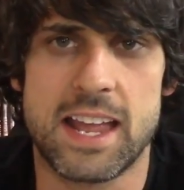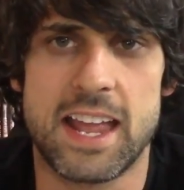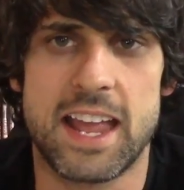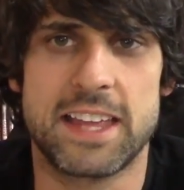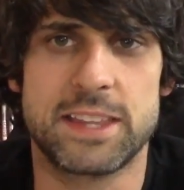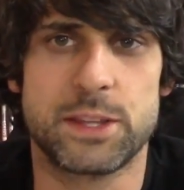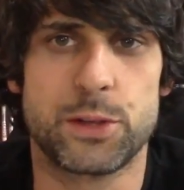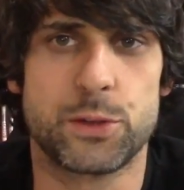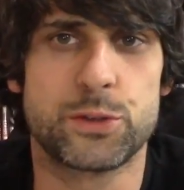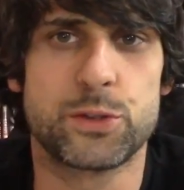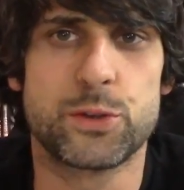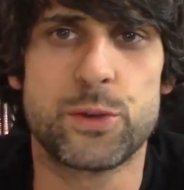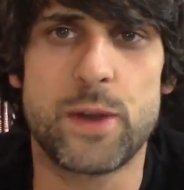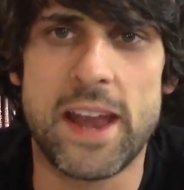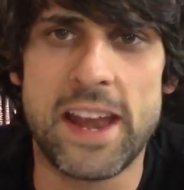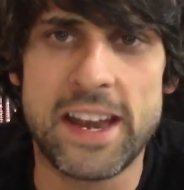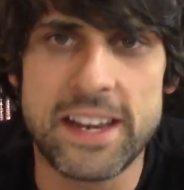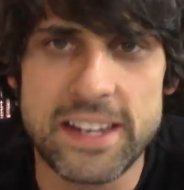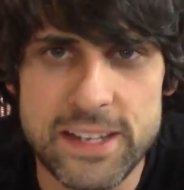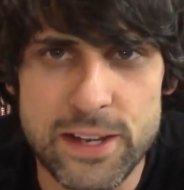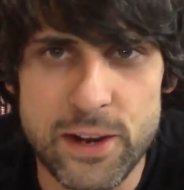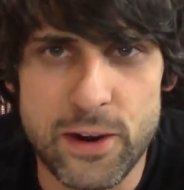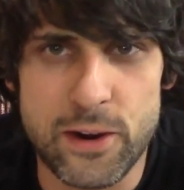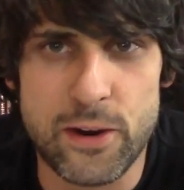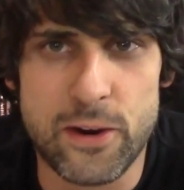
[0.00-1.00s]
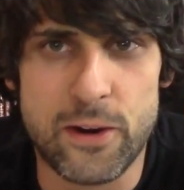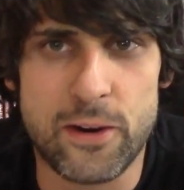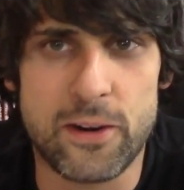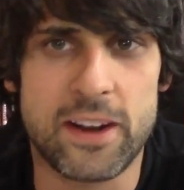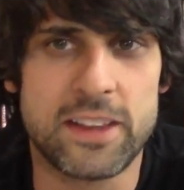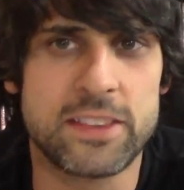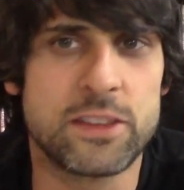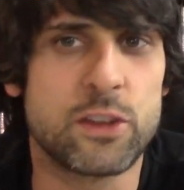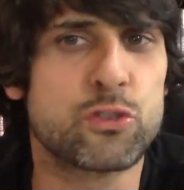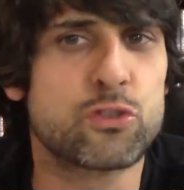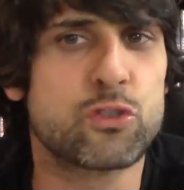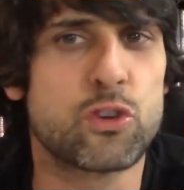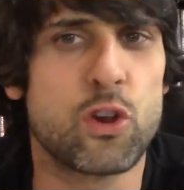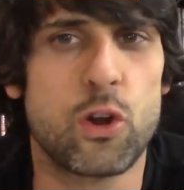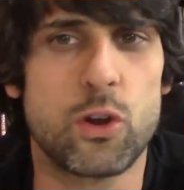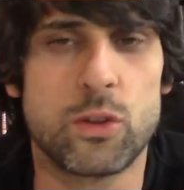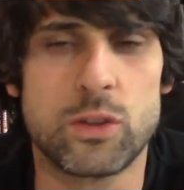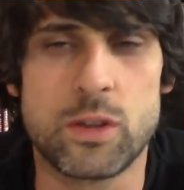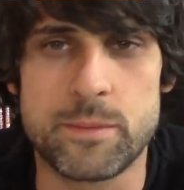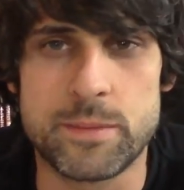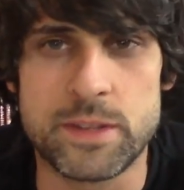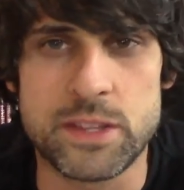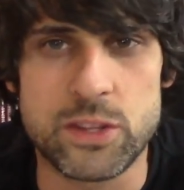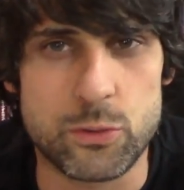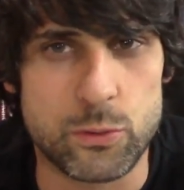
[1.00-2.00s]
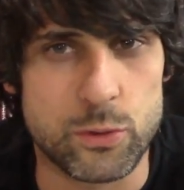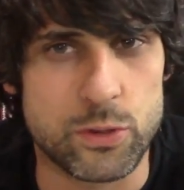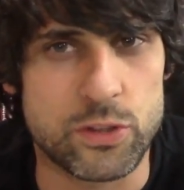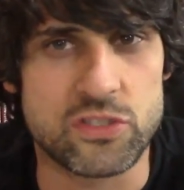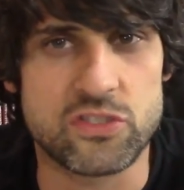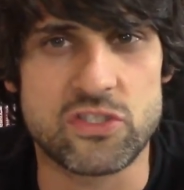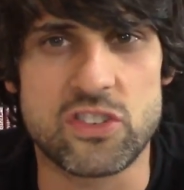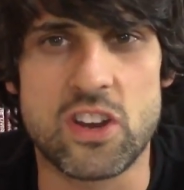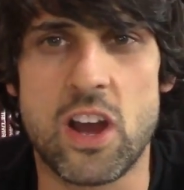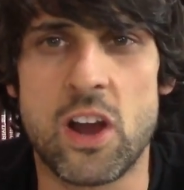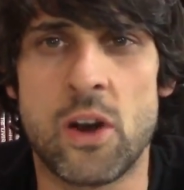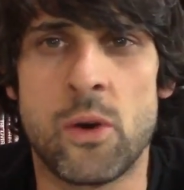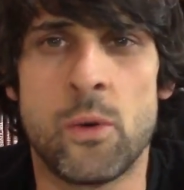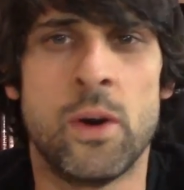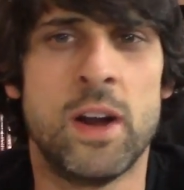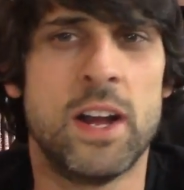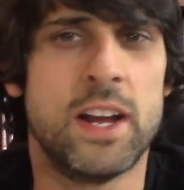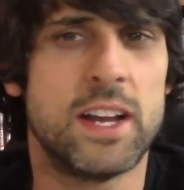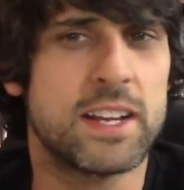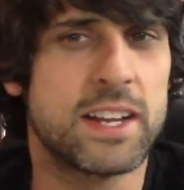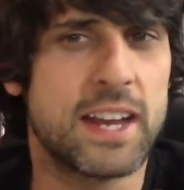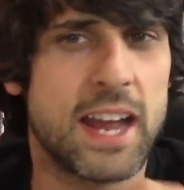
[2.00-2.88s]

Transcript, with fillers: and they'll do ADR and they'll show them and through the snow.